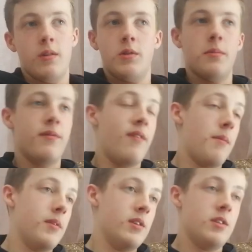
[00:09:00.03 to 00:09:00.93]
that was talking about
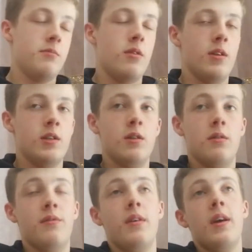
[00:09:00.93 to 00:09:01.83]
feminism and all this
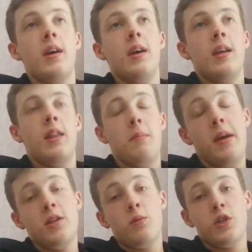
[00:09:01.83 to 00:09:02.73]
stuff, they
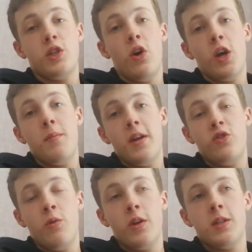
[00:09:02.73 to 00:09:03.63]
made us watch a
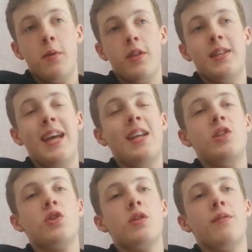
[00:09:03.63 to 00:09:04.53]
documentary once about the
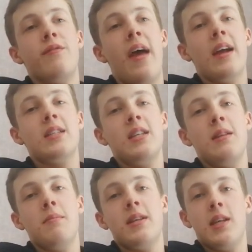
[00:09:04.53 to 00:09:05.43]
dangers of
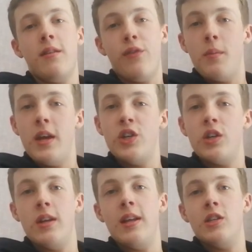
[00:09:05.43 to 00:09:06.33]
vaccine
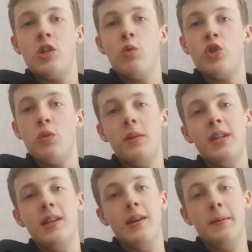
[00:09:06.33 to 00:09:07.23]
misinformation in social
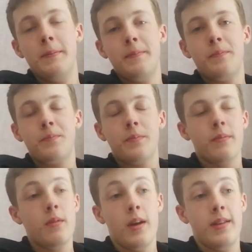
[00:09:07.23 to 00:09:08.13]
media.
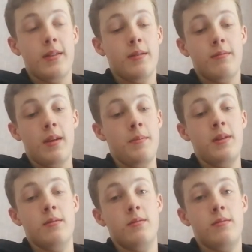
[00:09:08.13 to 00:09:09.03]
And, I
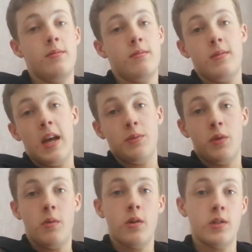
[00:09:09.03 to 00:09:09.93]
mean, that's
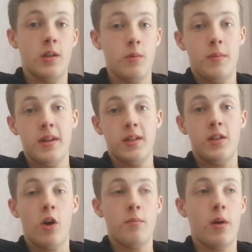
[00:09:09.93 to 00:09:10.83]
what it was. They were basically
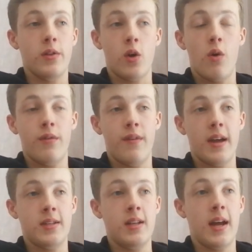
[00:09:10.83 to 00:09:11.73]
talking about how the COVID
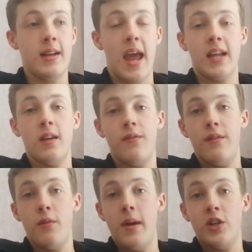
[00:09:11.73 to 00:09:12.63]
vaccine had negative
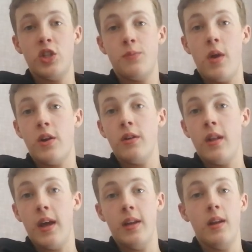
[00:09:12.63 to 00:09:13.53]
information spread
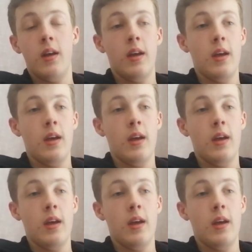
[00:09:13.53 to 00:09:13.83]
online